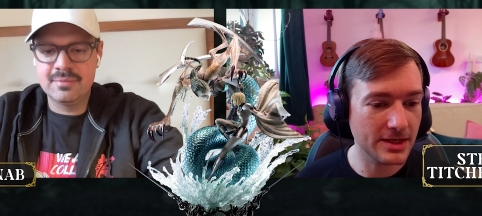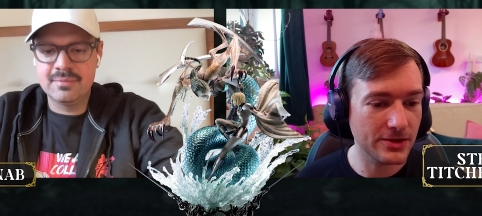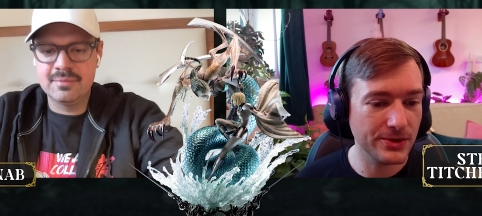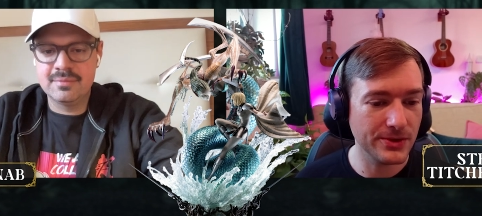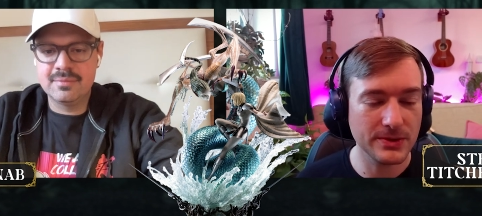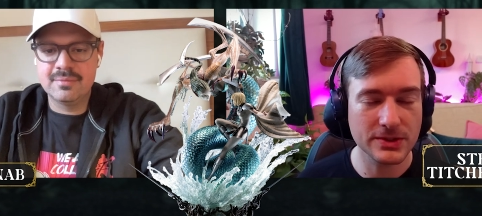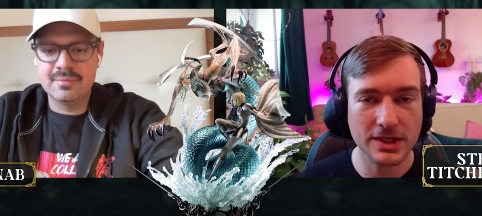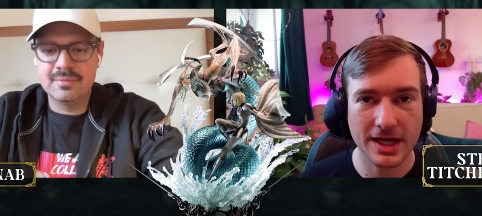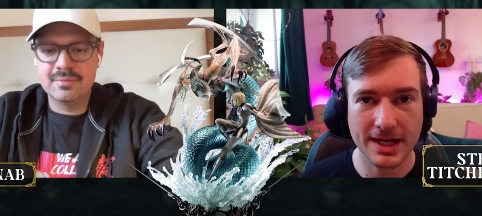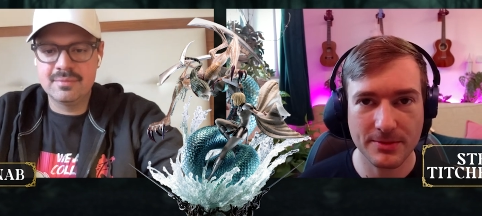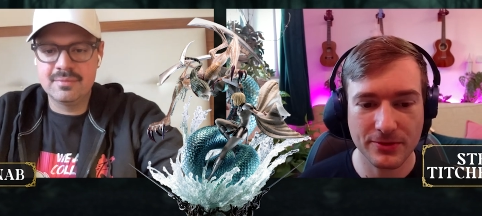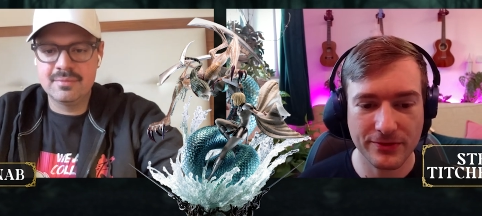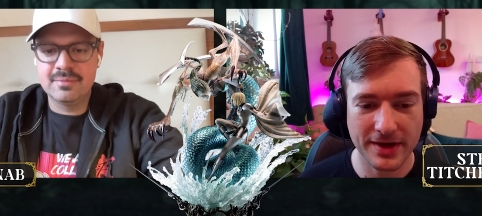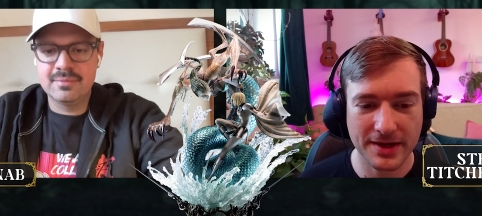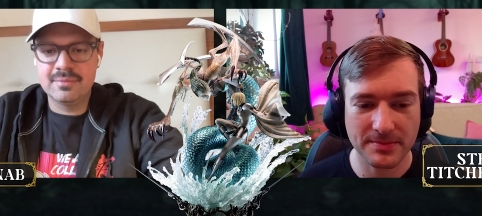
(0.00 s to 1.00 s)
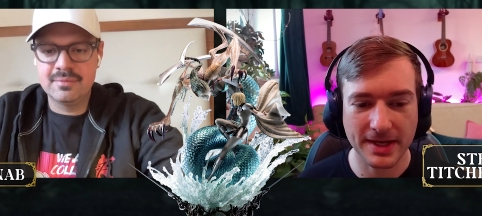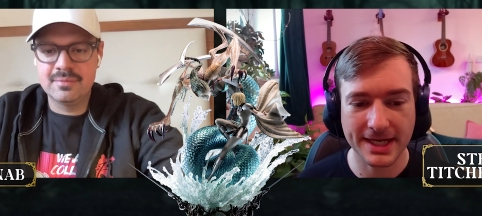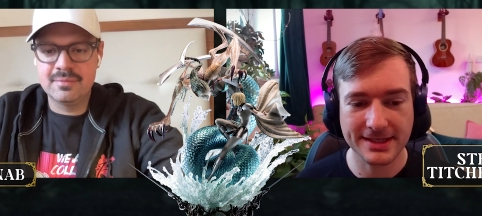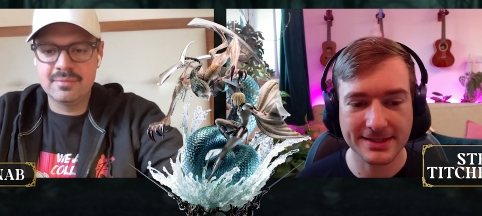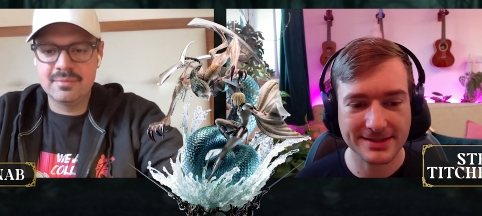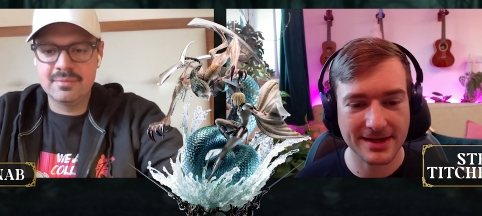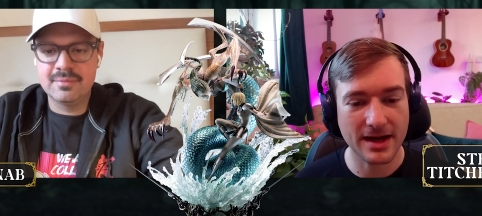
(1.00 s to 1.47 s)
Speaker 1: huge Claymore fan
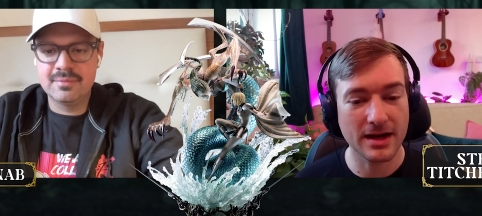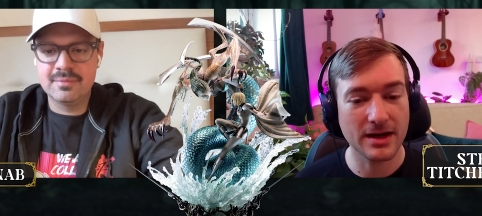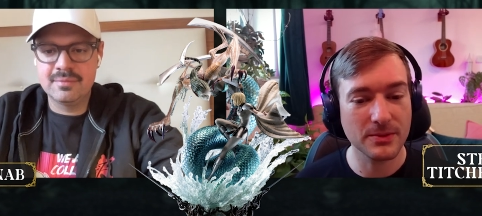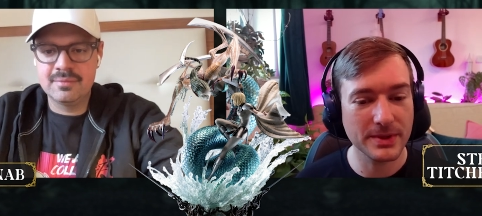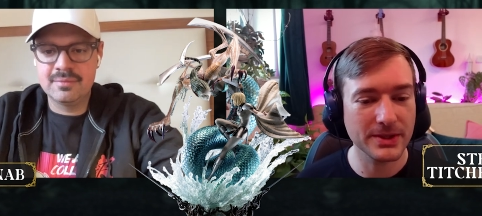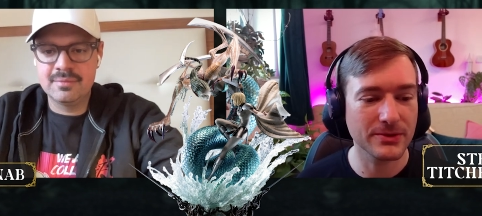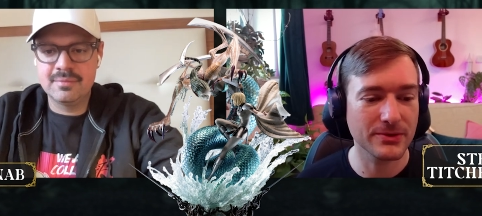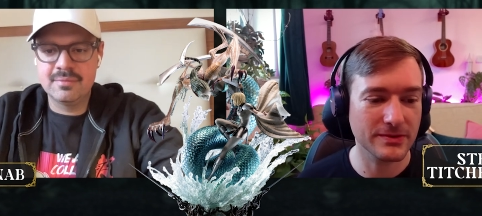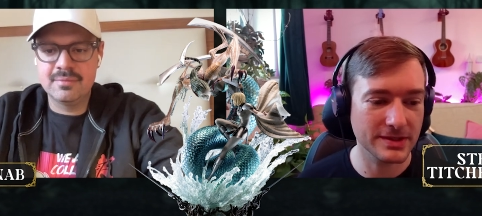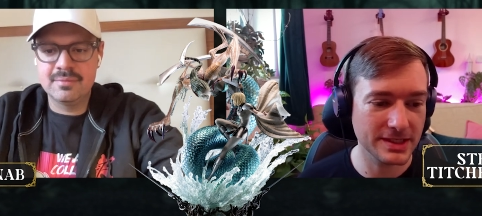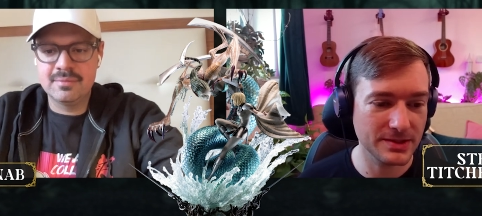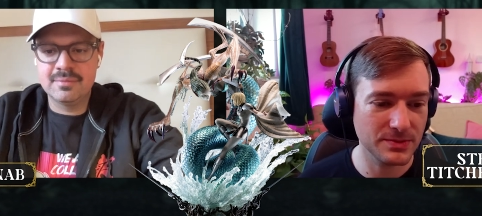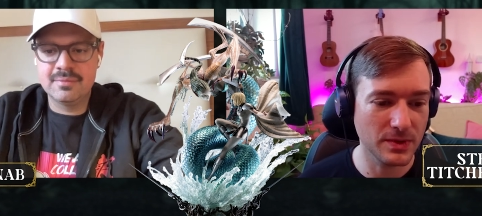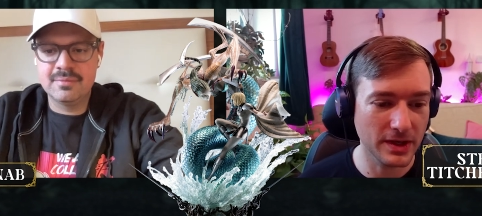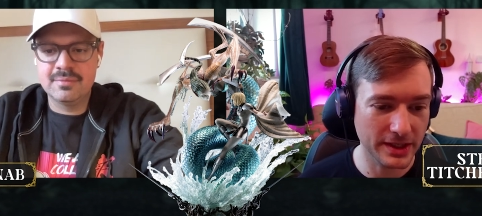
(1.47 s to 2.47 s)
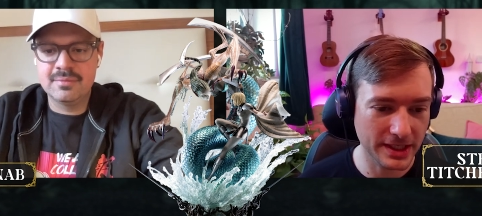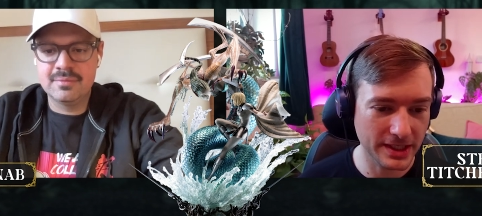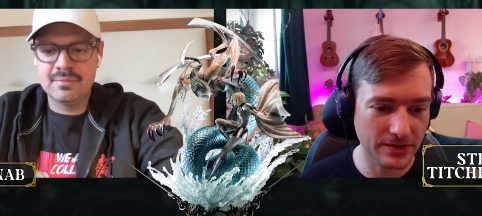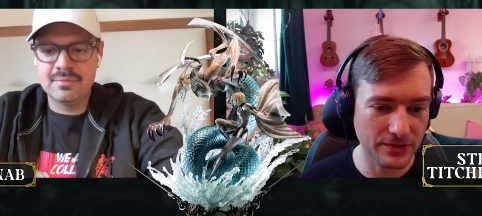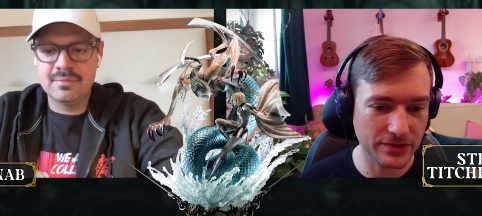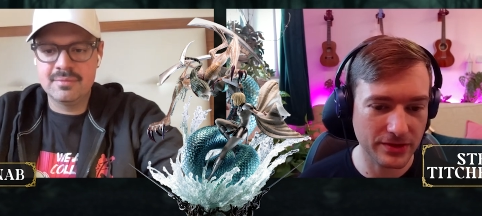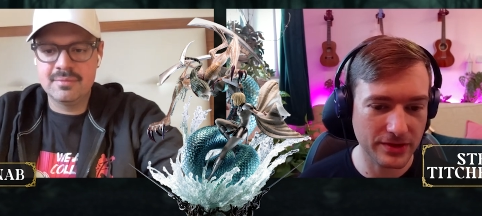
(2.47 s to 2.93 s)
base, are we already working
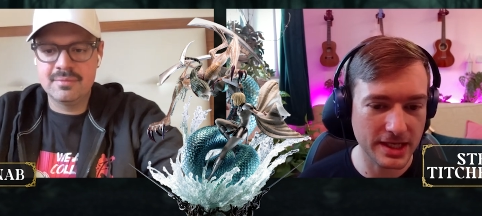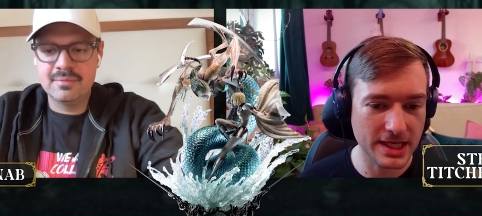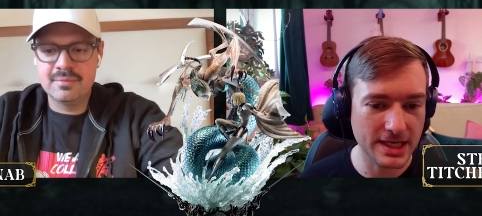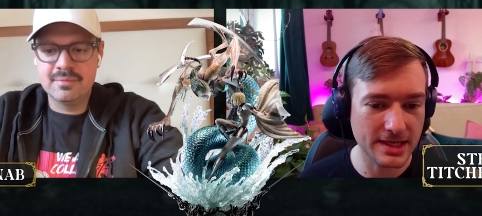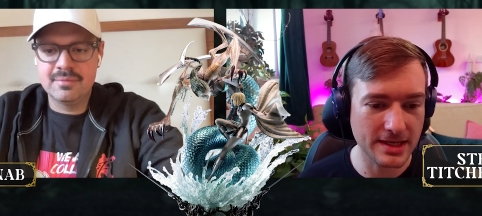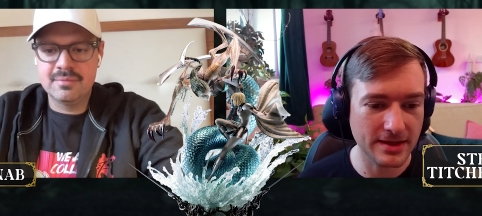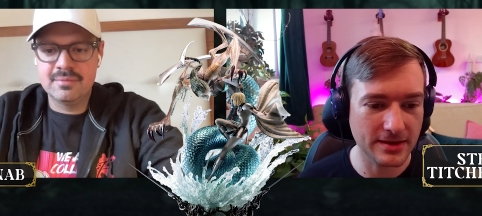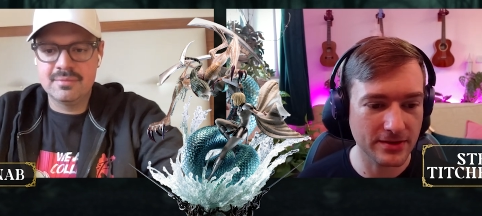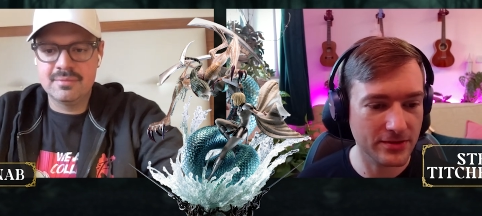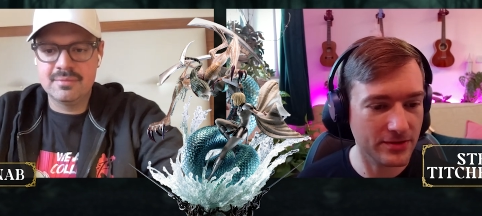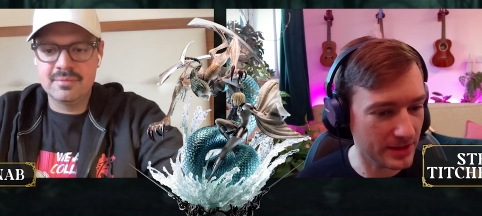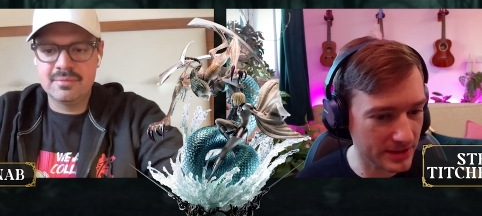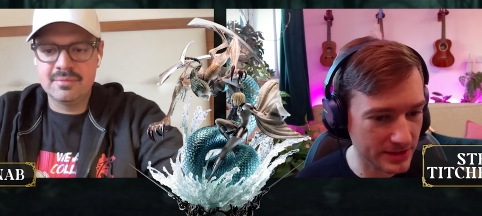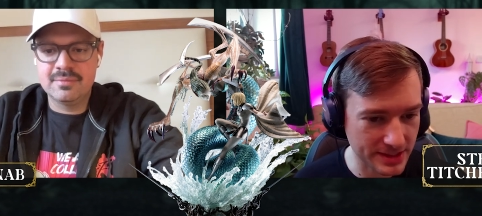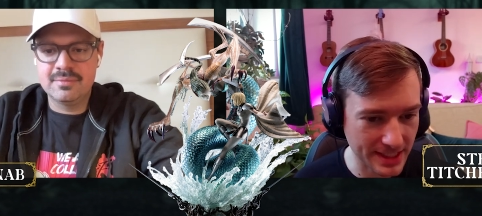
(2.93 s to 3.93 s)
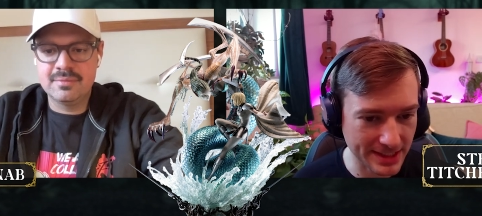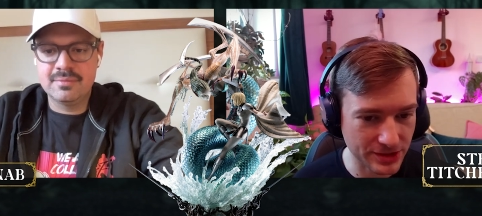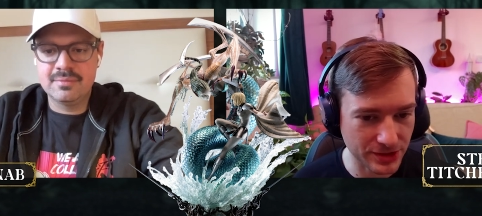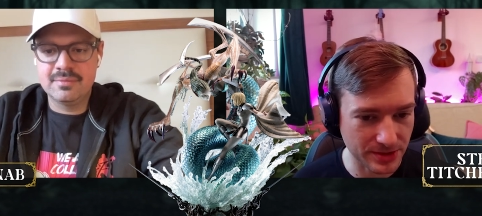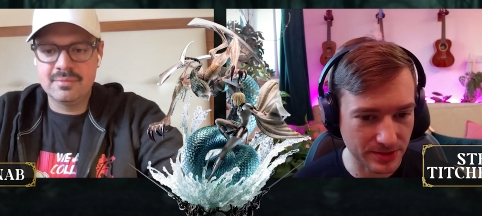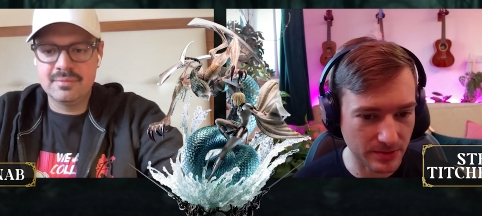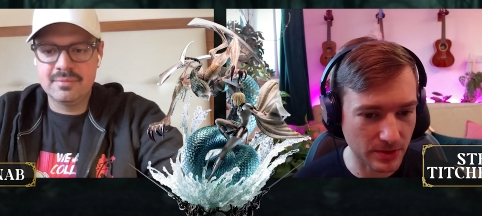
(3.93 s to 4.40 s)
on the third
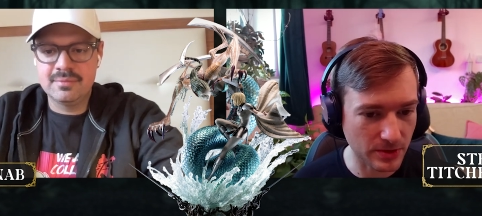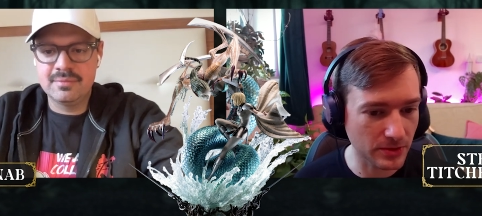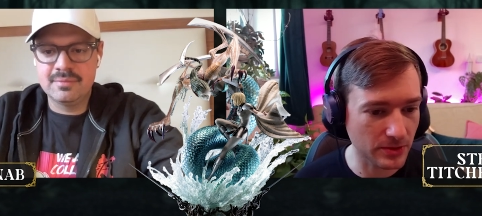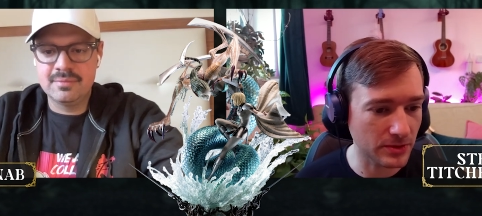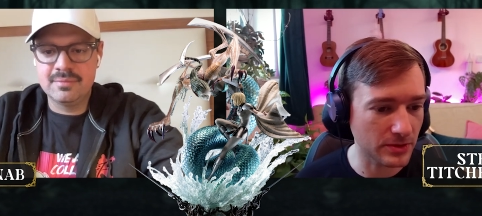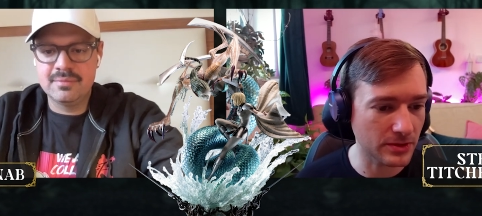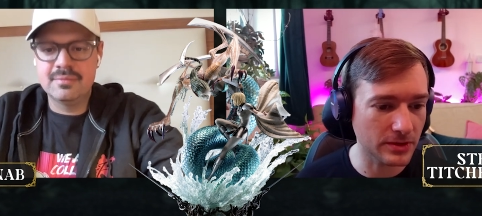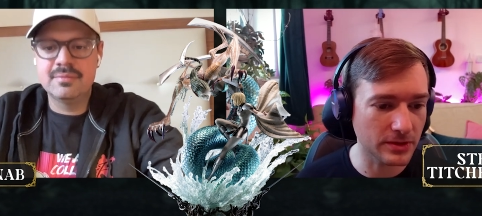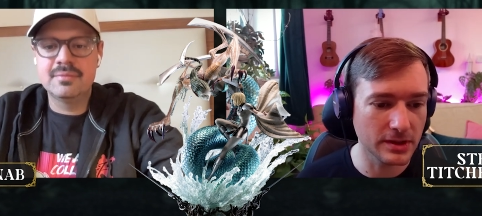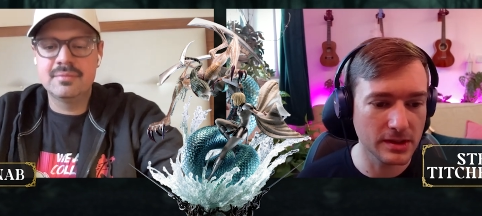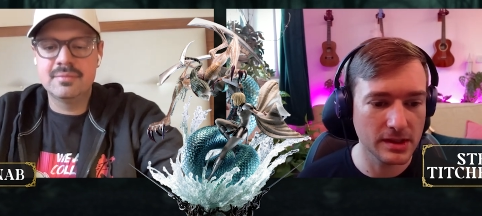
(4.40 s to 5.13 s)
statue or